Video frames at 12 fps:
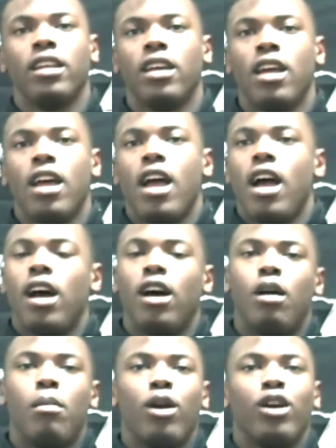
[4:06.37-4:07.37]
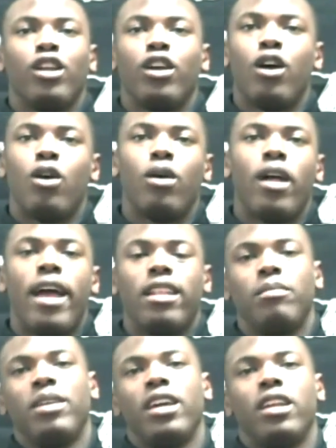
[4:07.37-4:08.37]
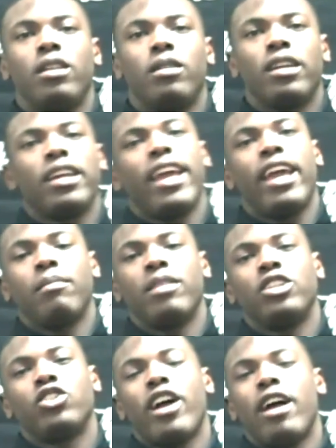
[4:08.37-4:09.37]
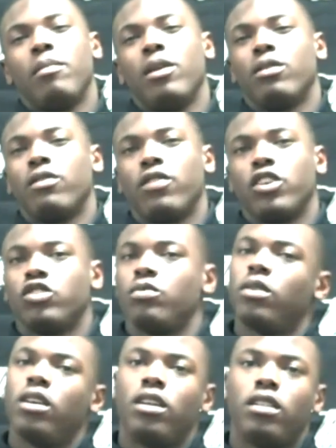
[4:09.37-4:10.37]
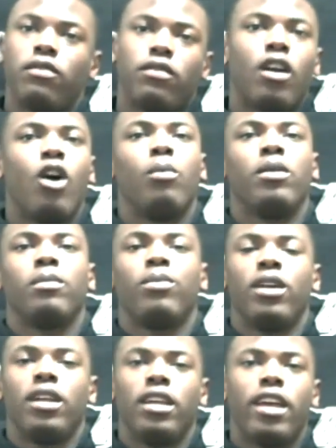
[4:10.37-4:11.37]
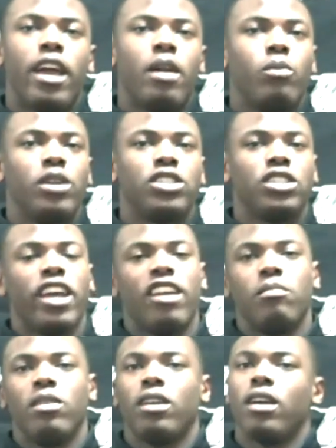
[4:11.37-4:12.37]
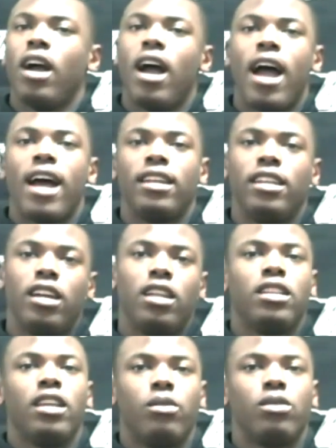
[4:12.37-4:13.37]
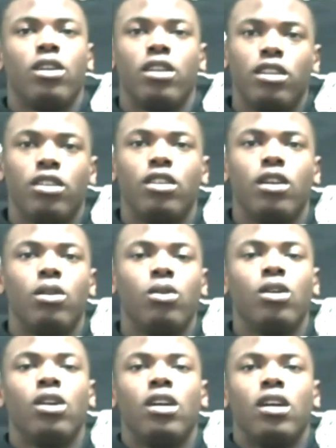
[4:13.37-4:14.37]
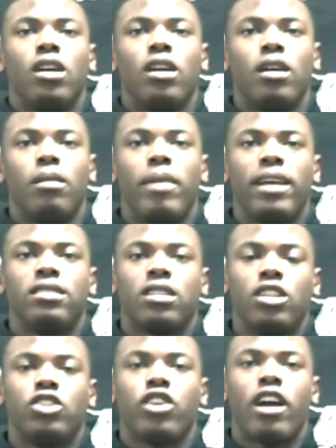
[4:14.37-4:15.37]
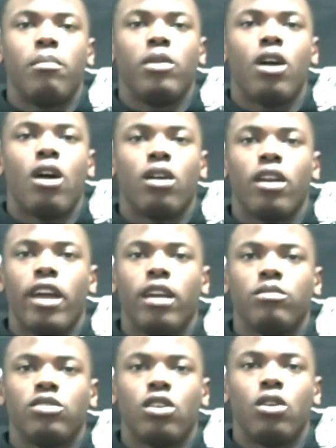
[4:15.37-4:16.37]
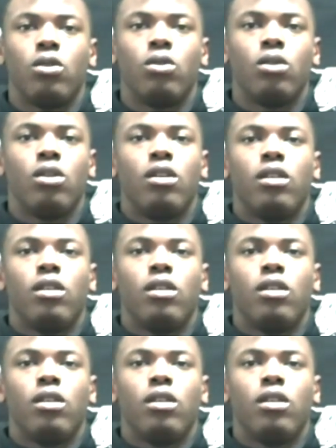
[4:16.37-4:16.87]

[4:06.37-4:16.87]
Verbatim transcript: and um, early on, at the beginning of the game, they tried me on the first, uh, the, the opening play of the game, which gave me an idea that they were going to, you know, uh, basically try me all game. So,